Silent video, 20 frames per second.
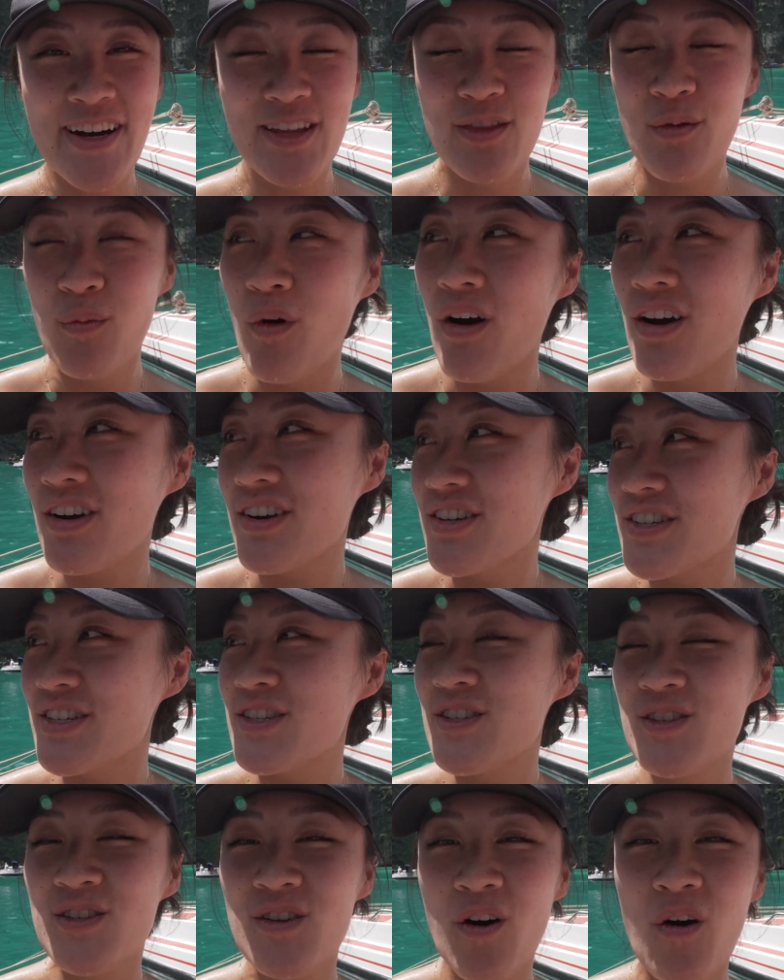The water is
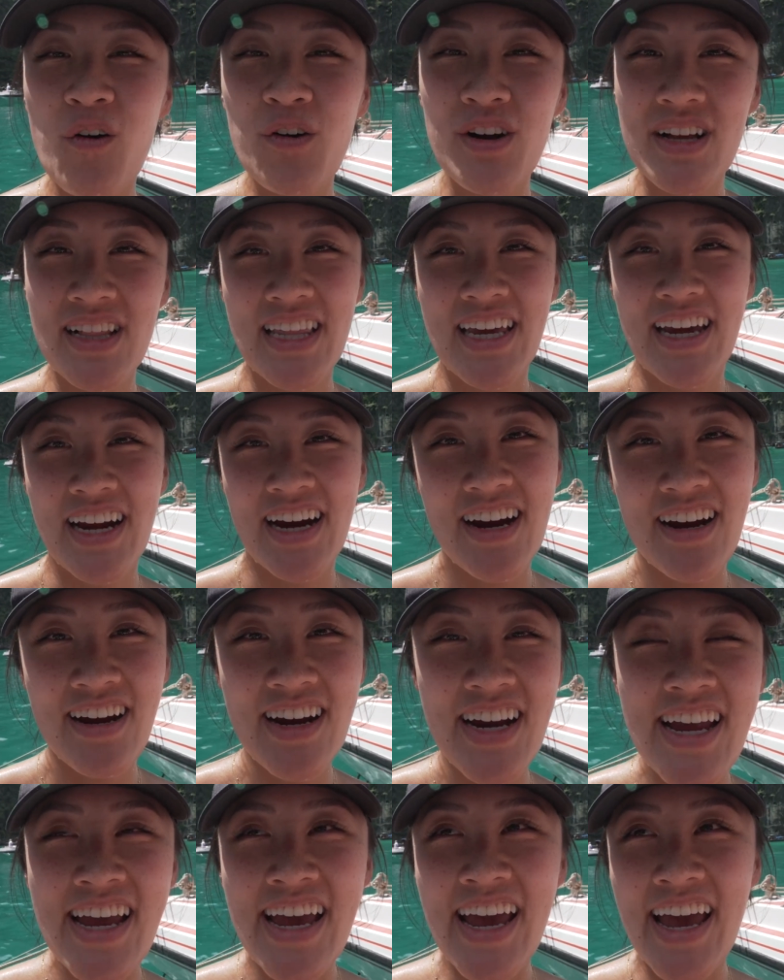so clear,
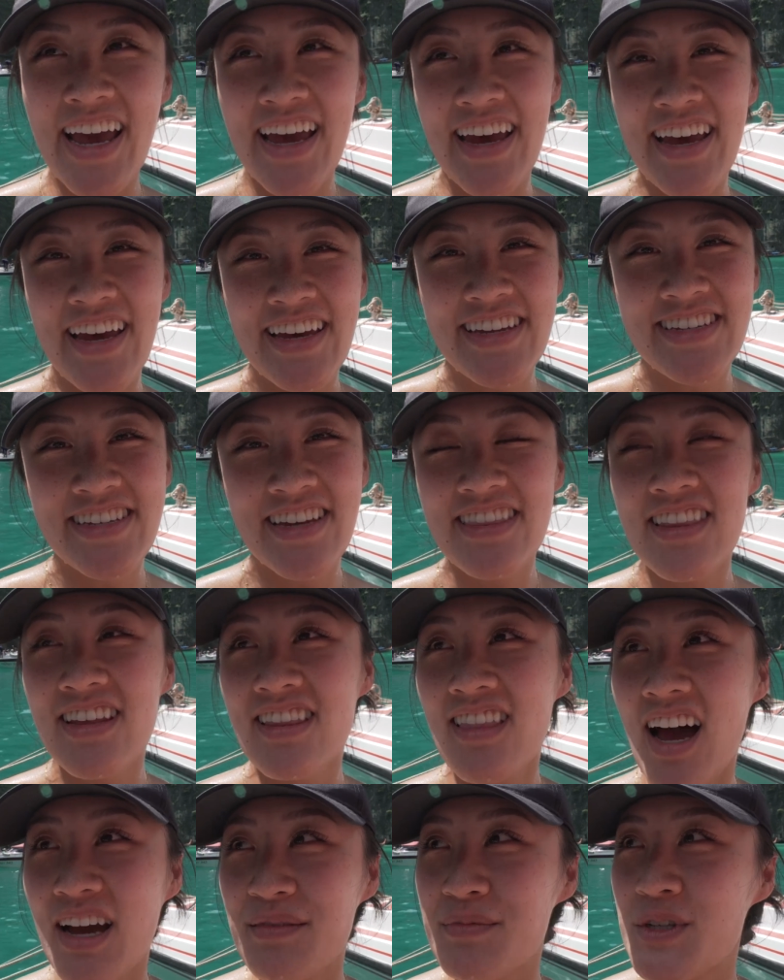and the
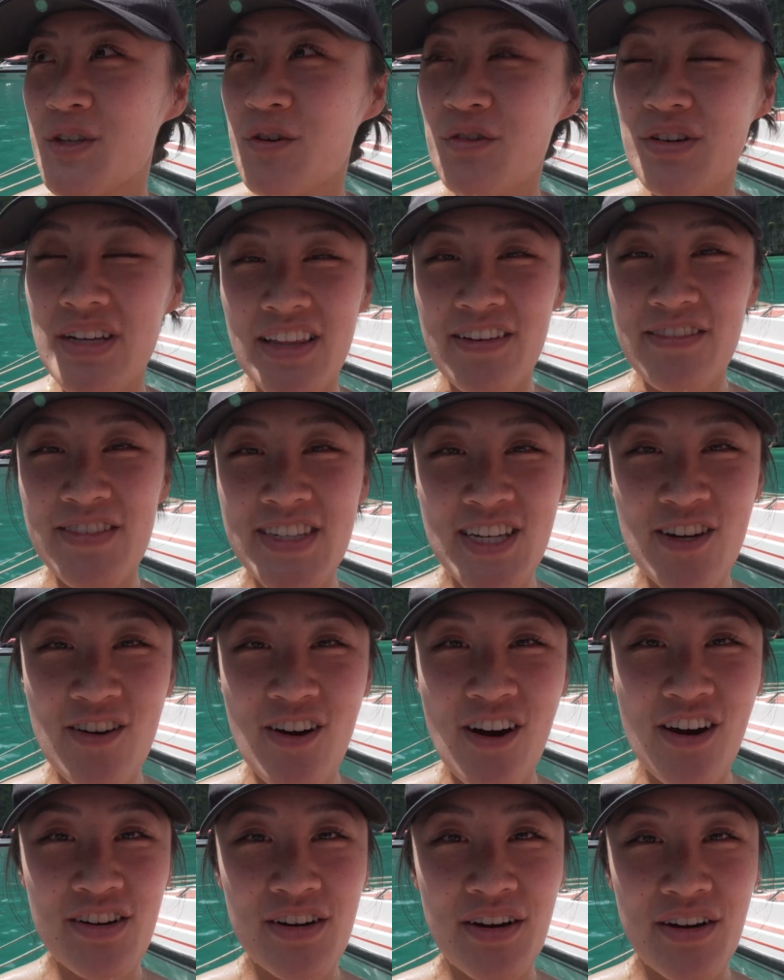limestone cliffs here
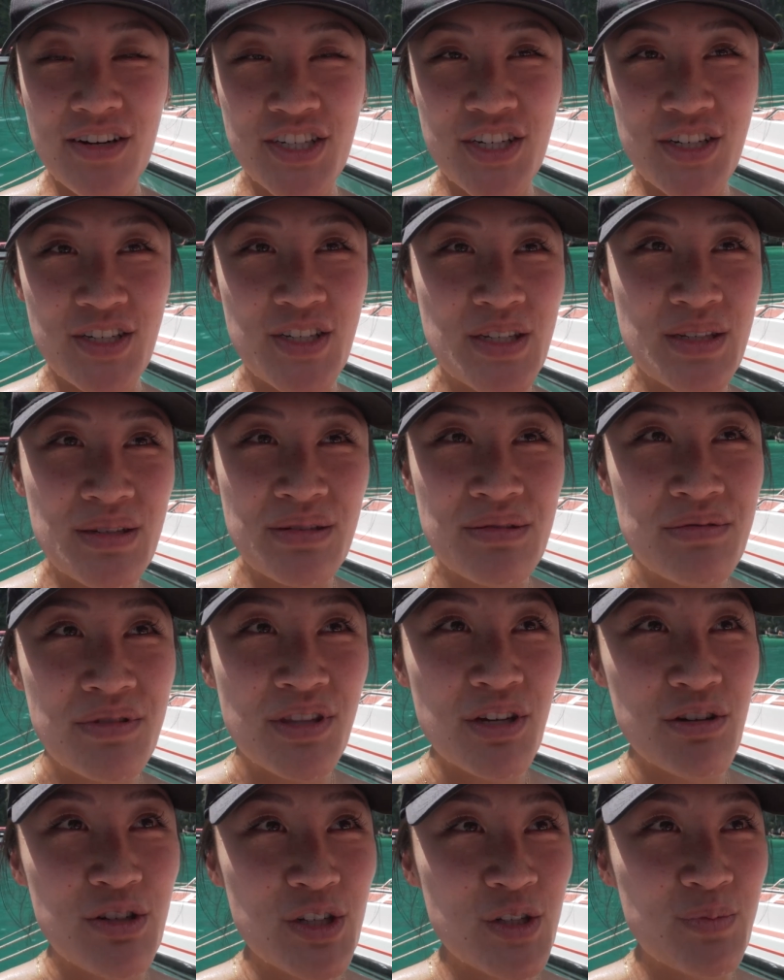are
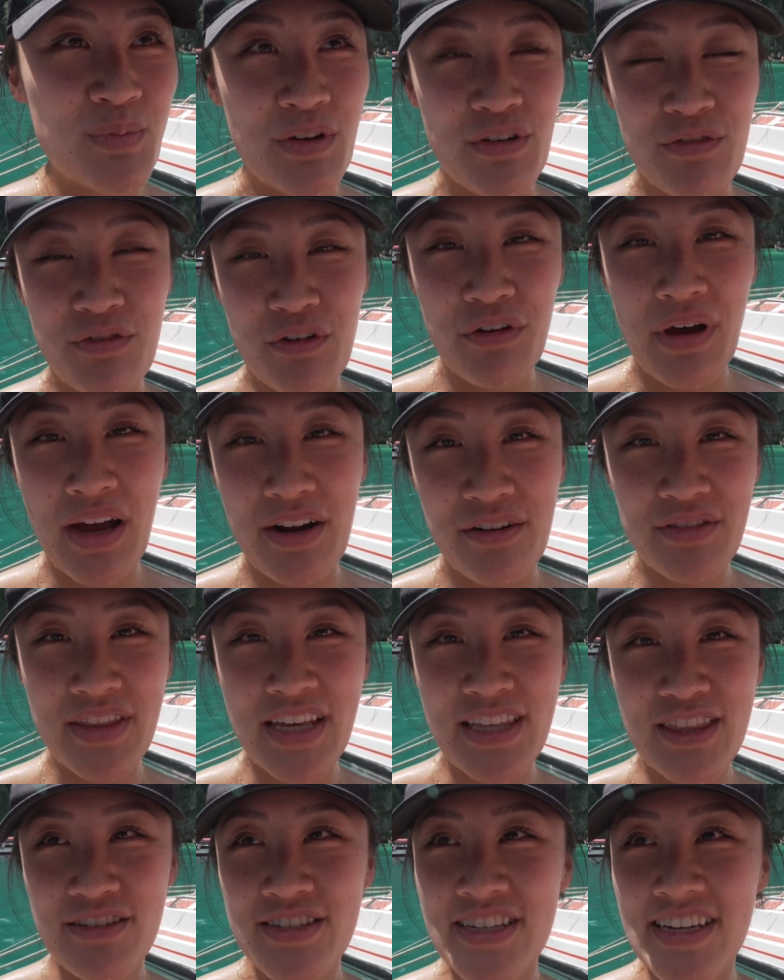they're just beautiful. I don't
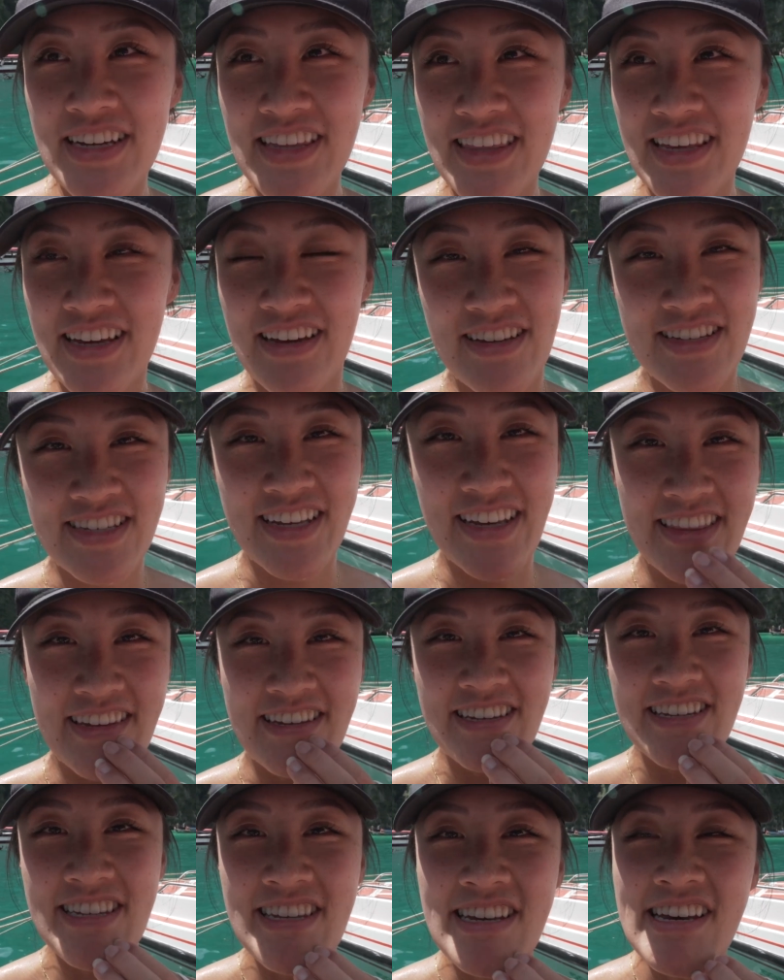think there's anything else like
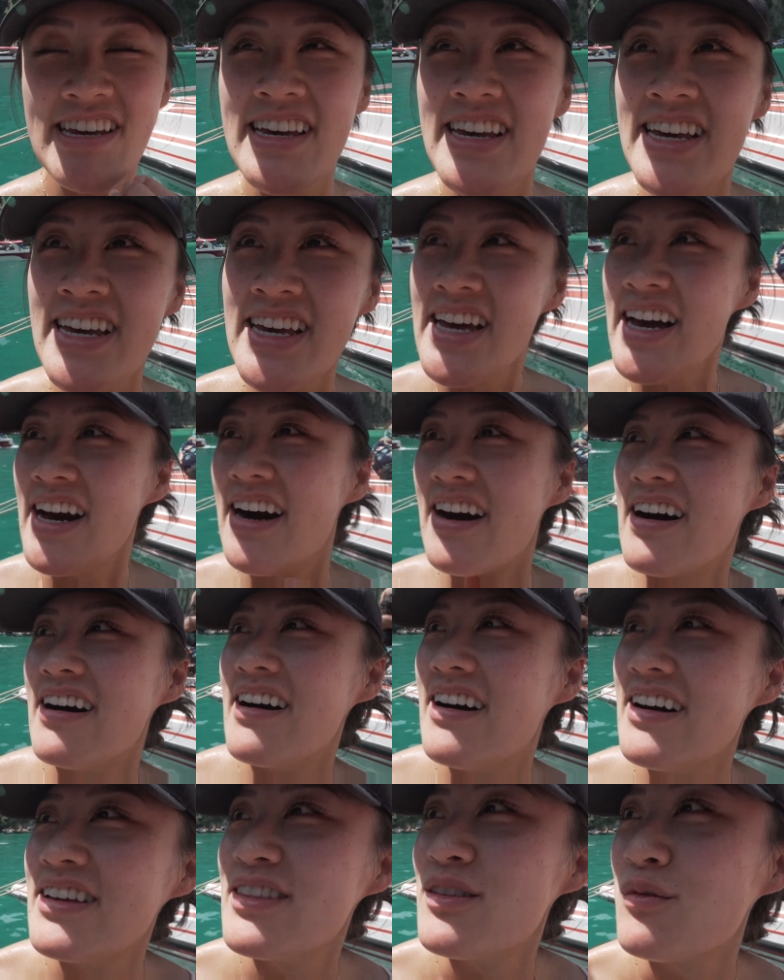this
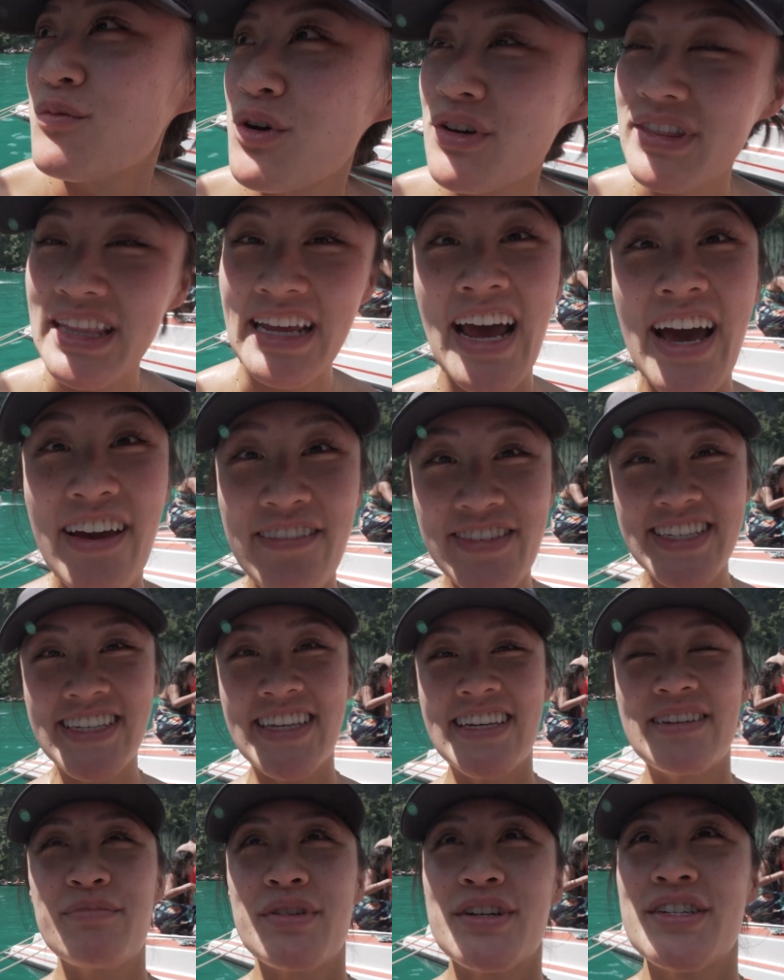in the world that I've
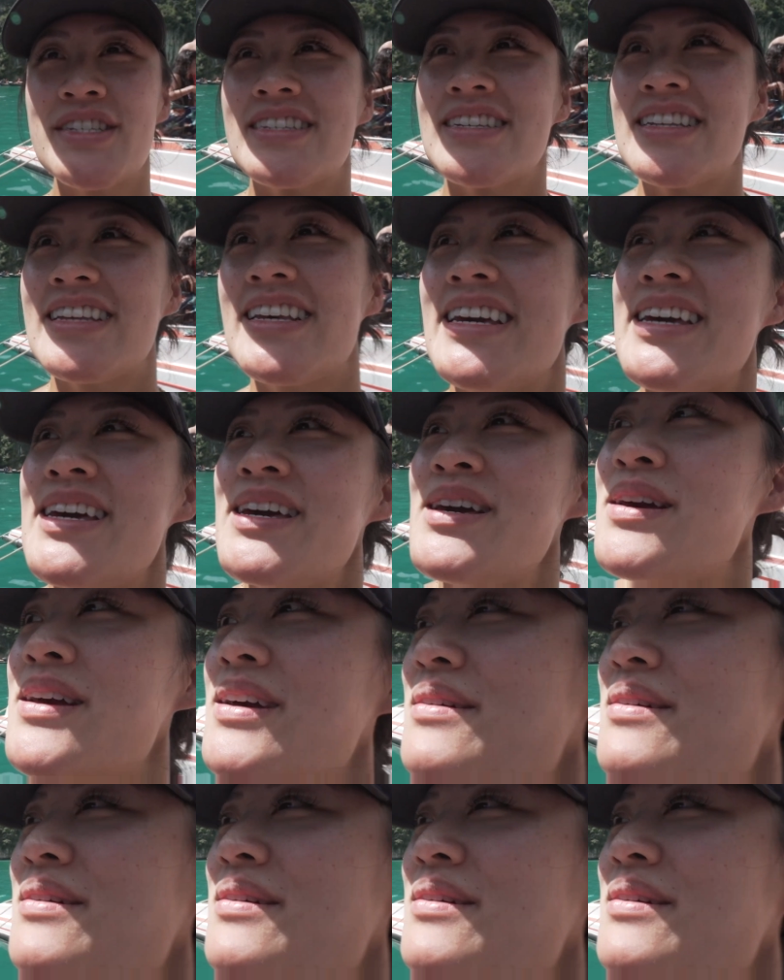seen personally,